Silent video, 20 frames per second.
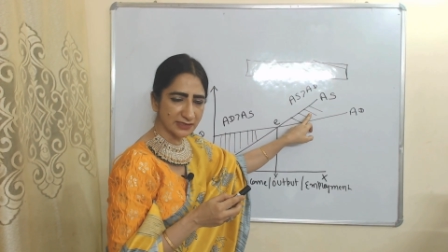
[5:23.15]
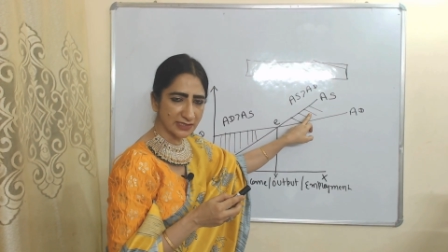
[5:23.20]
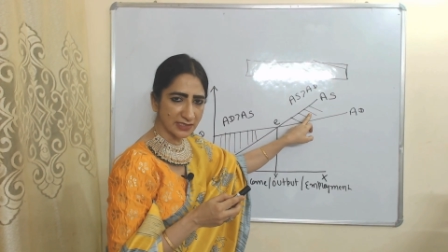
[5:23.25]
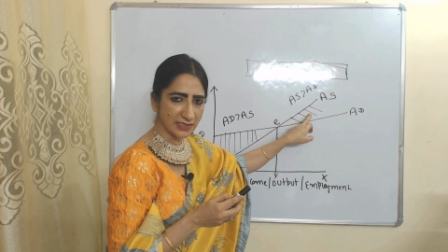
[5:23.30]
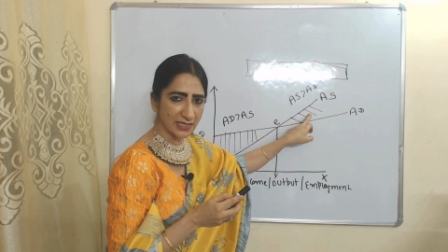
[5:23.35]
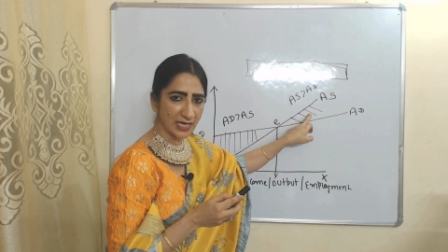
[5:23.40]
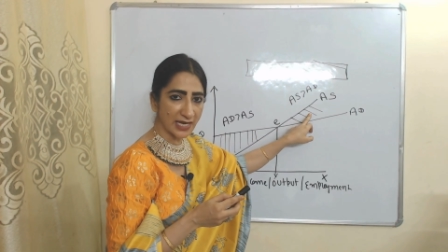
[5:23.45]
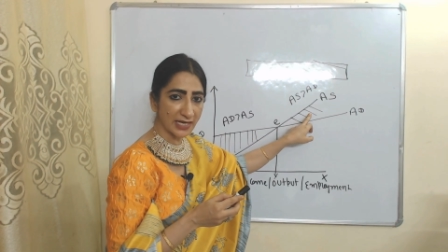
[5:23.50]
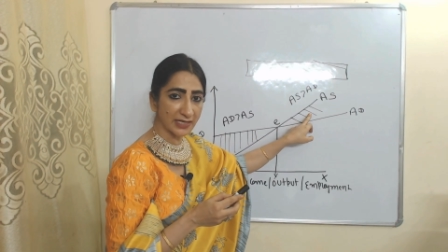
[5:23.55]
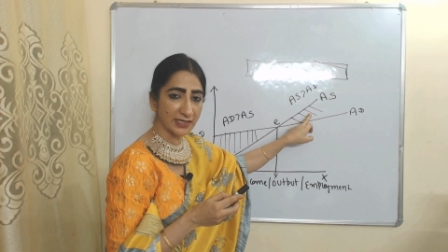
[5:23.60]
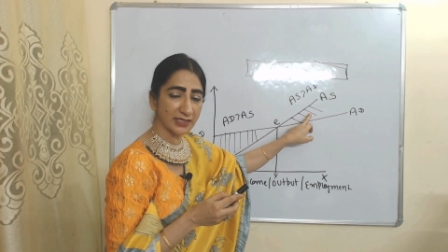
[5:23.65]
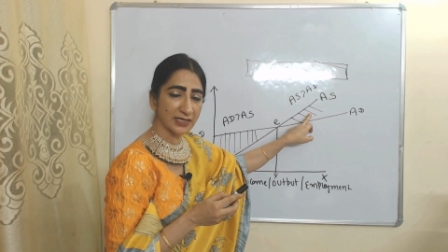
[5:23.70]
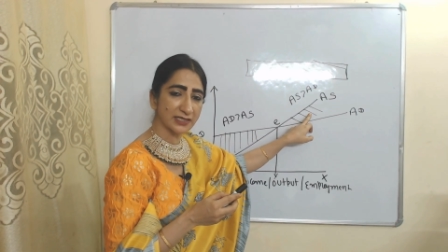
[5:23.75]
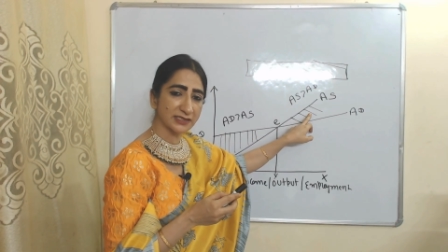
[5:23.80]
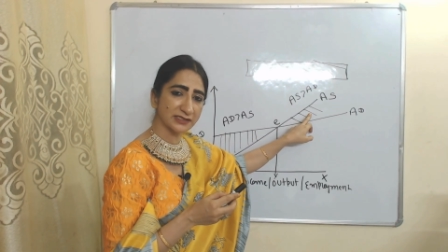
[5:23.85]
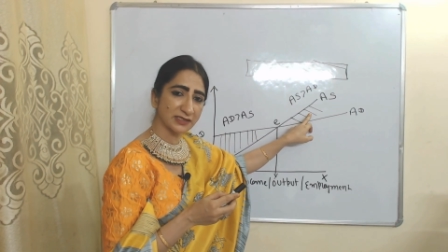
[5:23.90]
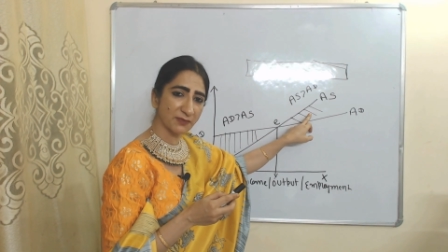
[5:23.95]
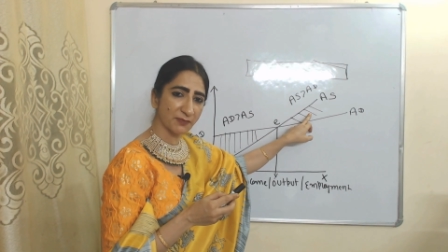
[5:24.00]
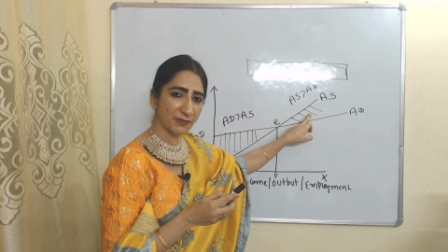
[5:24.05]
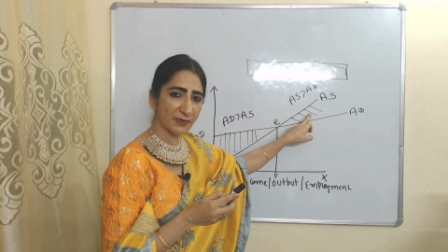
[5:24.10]
see
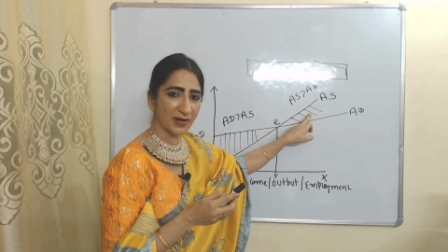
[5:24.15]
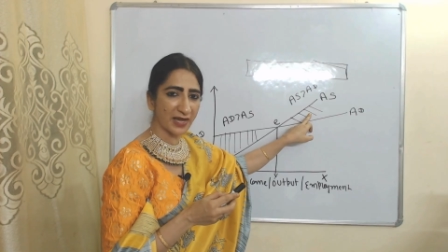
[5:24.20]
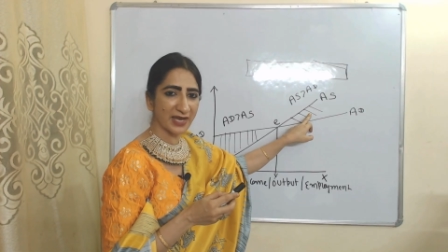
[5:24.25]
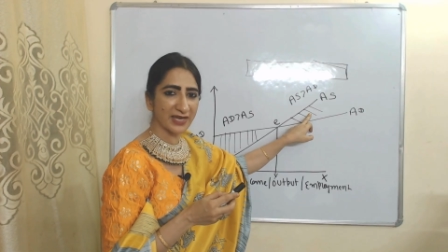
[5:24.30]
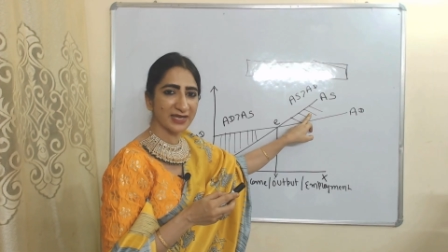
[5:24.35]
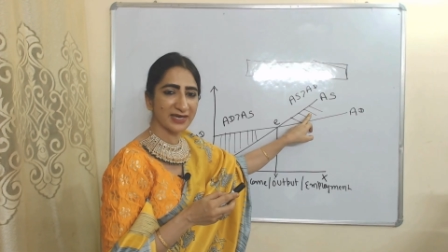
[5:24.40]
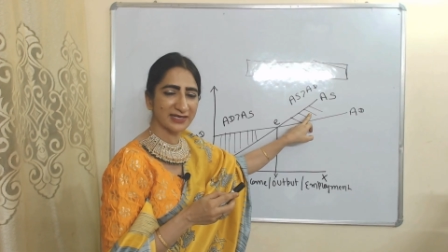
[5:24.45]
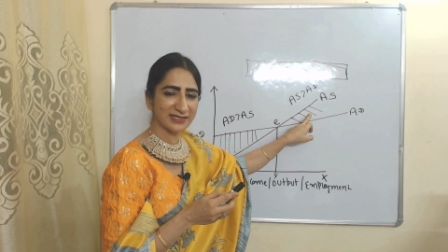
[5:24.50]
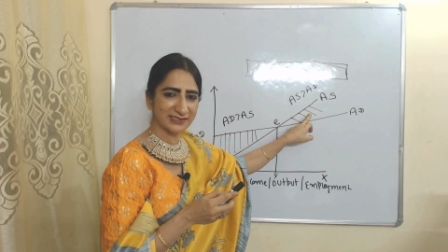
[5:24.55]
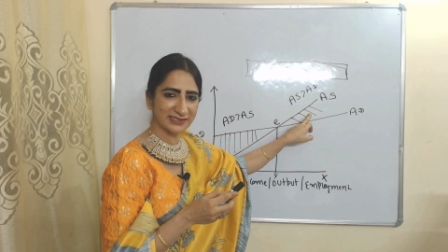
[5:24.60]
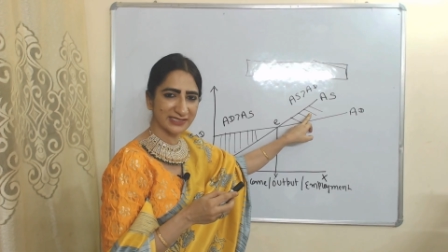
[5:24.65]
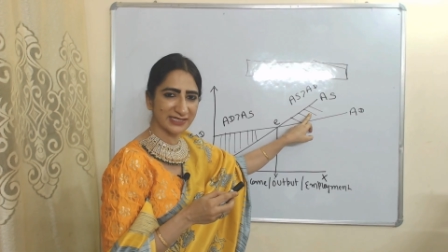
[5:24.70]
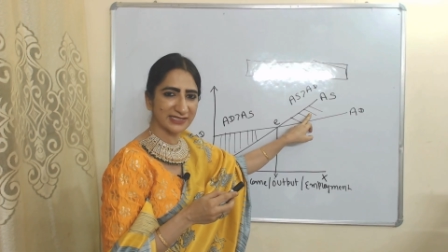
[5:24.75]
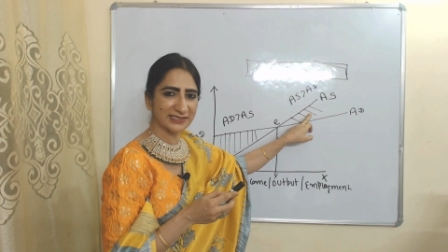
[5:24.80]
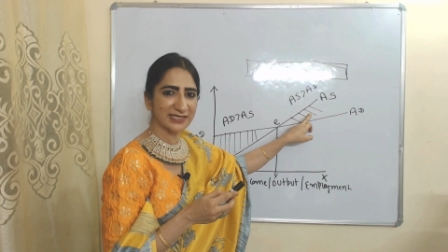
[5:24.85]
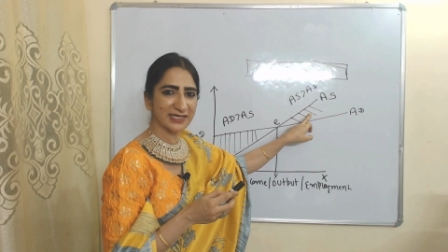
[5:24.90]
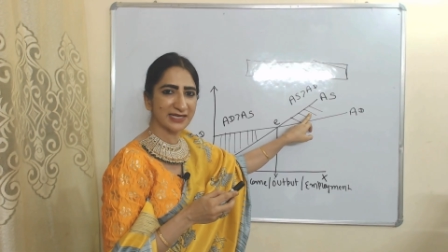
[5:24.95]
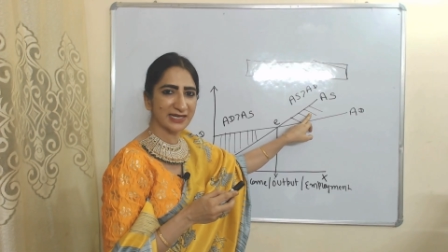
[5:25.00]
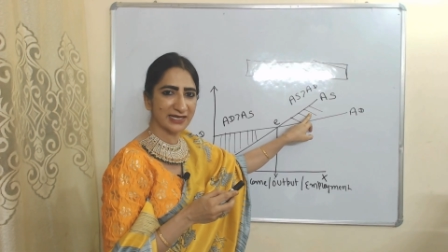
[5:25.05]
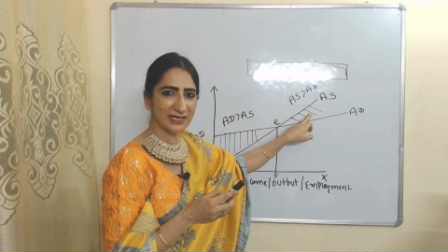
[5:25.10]
aggregate supply
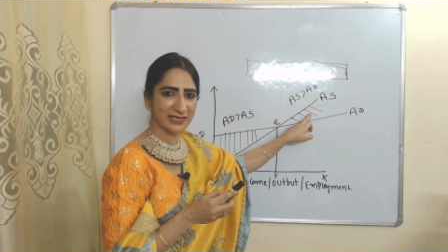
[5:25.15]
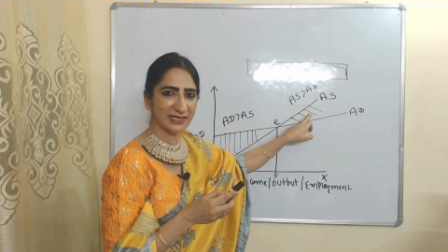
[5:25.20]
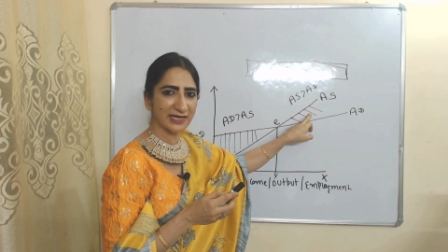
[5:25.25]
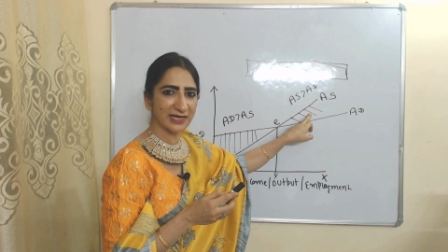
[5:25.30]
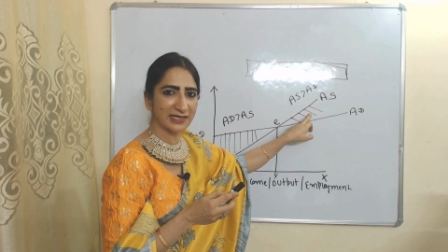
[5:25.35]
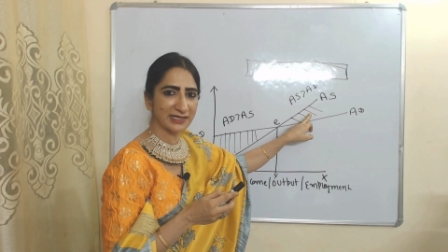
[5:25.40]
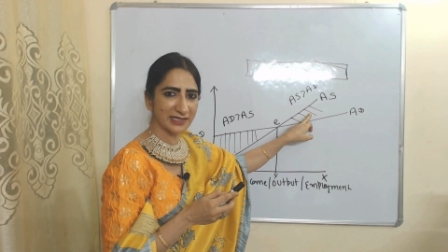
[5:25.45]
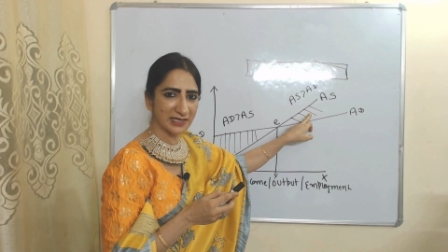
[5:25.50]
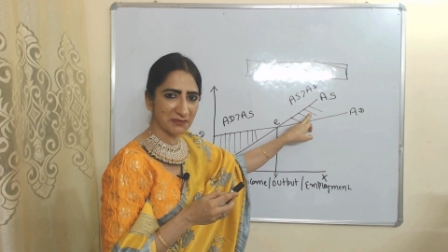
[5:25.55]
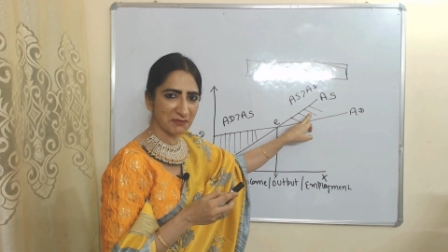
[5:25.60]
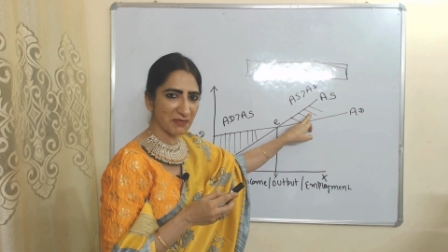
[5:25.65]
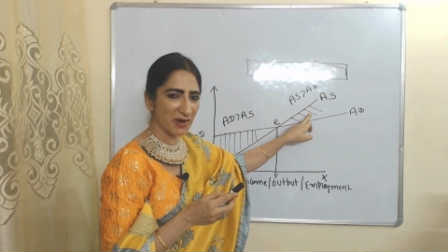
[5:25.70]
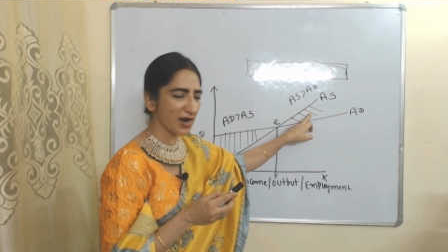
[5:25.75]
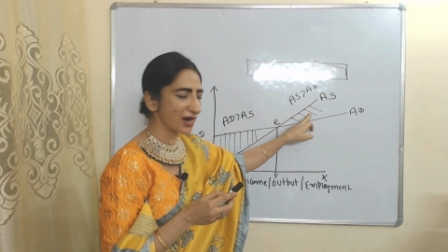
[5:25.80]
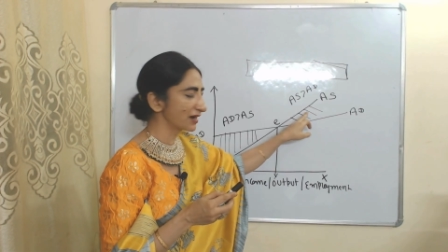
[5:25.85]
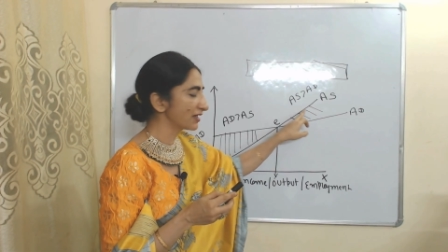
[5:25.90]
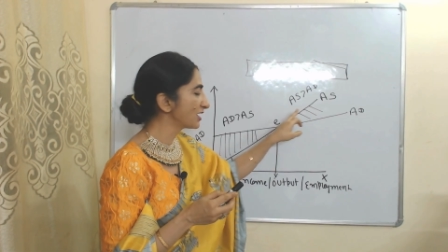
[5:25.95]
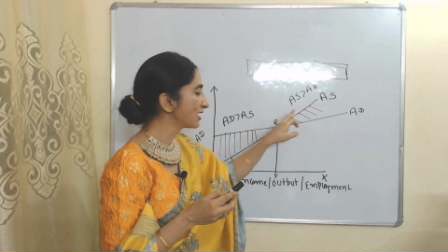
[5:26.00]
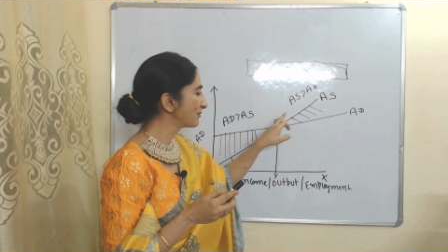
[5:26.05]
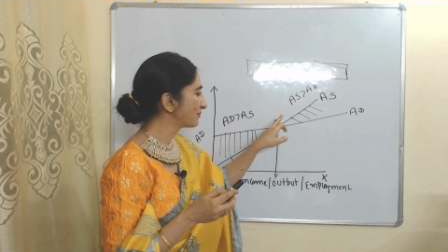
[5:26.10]
exceed than aggregate
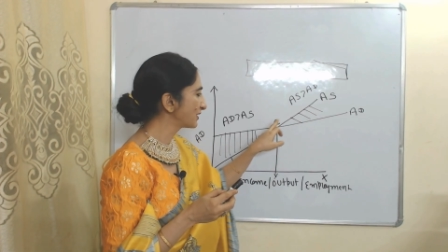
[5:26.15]
demand.